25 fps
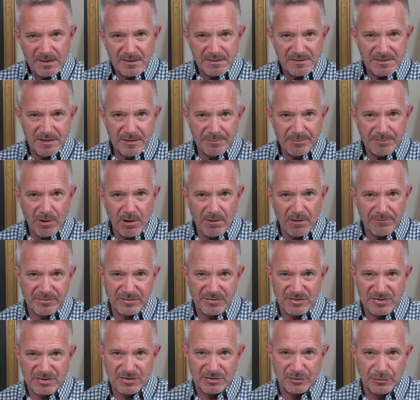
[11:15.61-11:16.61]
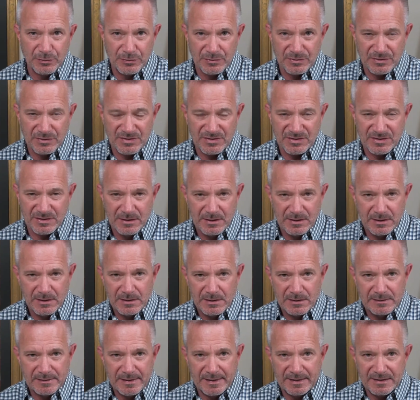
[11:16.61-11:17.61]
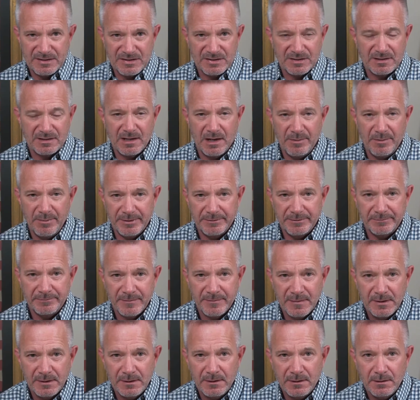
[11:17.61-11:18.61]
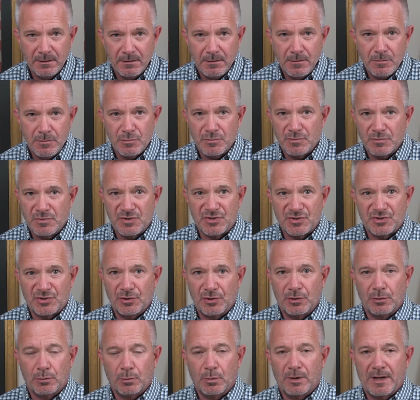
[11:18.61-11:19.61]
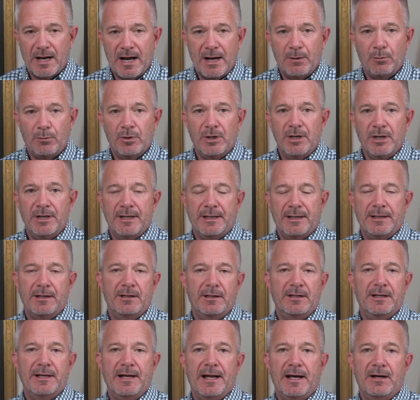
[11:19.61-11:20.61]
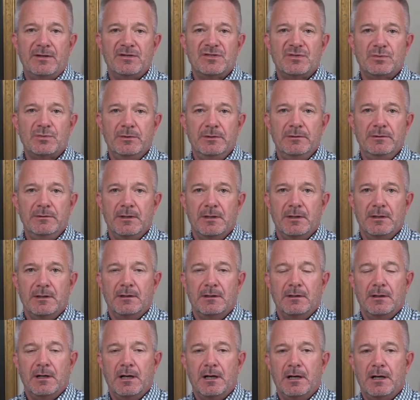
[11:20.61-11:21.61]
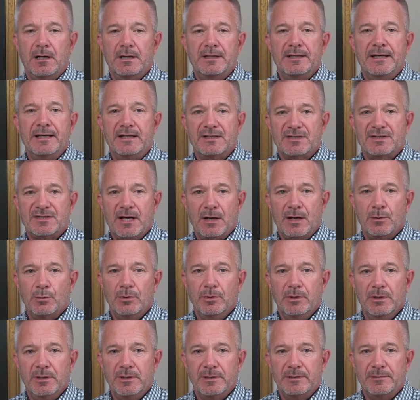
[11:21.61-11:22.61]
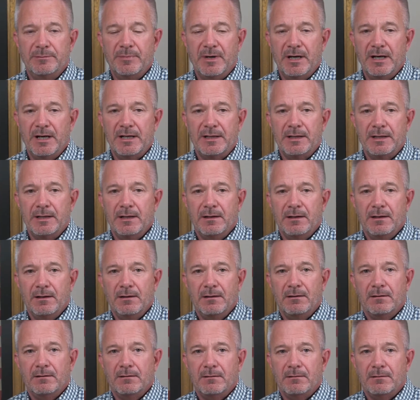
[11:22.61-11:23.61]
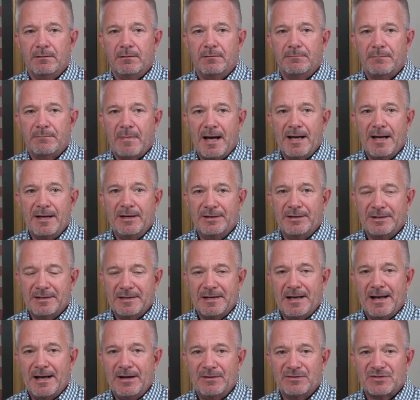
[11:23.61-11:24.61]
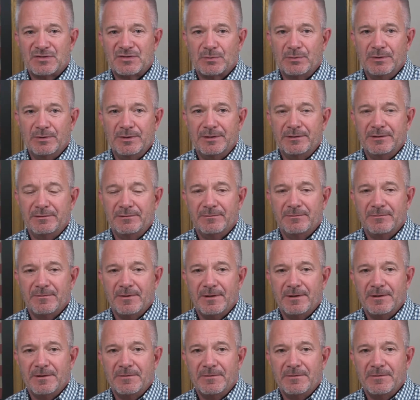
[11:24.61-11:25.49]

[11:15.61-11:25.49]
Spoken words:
tip off the students that it's coming. Sure, would I run an unannounced one? Yes, I would, but my unannounced one